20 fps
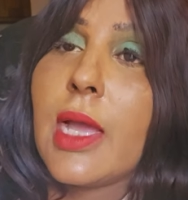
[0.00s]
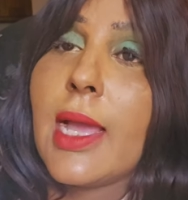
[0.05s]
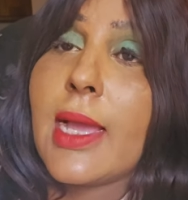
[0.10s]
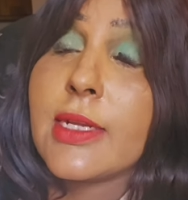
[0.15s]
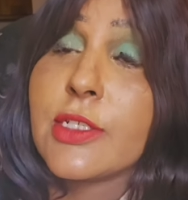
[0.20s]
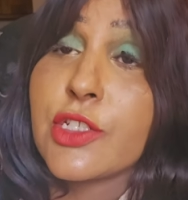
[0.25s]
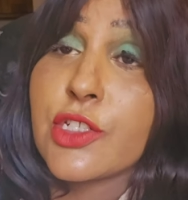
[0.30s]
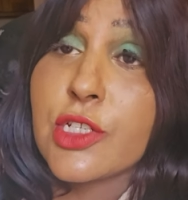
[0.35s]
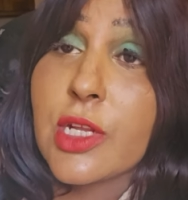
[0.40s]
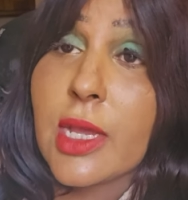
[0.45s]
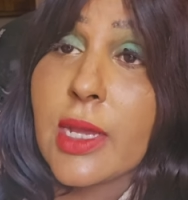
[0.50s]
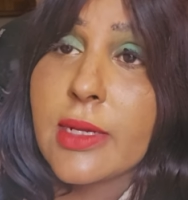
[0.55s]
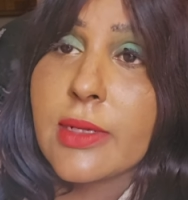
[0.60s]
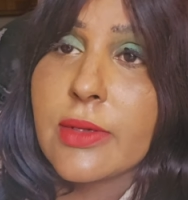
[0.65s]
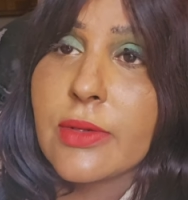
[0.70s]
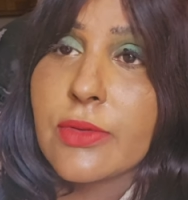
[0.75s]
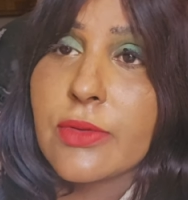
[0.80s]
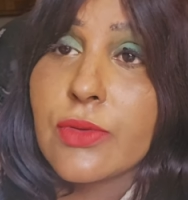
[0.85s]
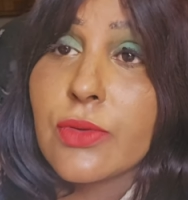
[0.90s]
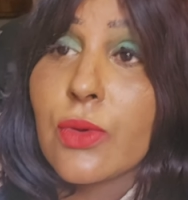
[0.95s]

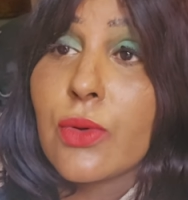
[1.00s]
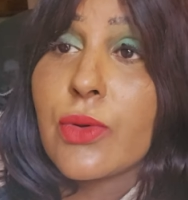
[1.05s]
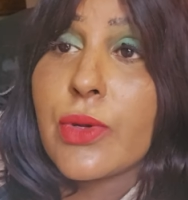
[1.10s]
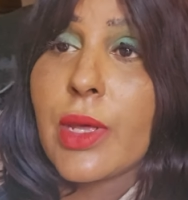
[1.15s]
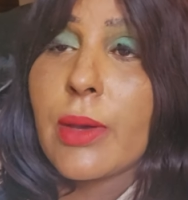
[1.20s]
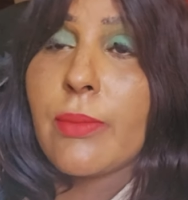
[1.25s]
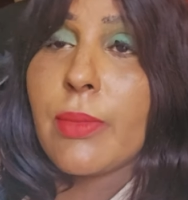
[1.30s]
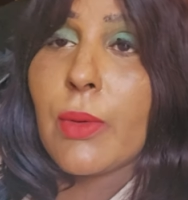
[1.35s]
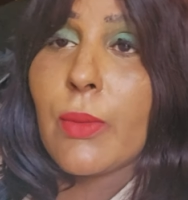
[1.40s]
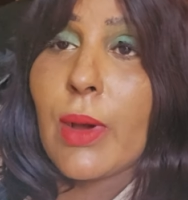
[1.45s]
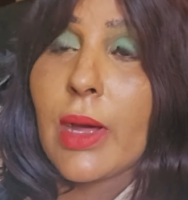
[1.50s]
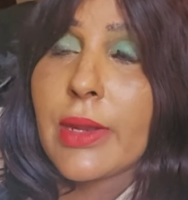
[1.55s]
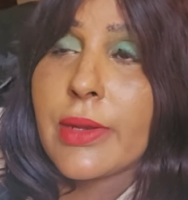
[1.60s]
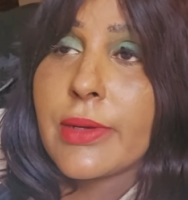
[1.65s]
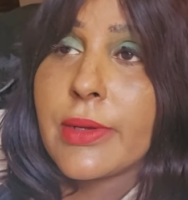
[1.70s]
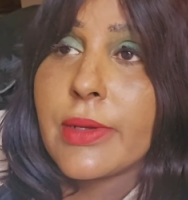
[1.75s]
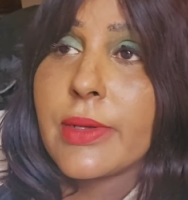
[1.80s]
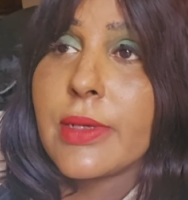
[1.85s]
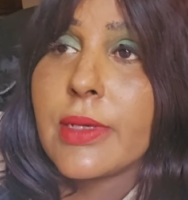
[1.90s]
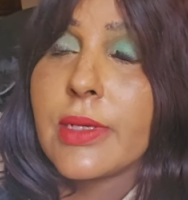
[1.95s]
Hashtag rule number one.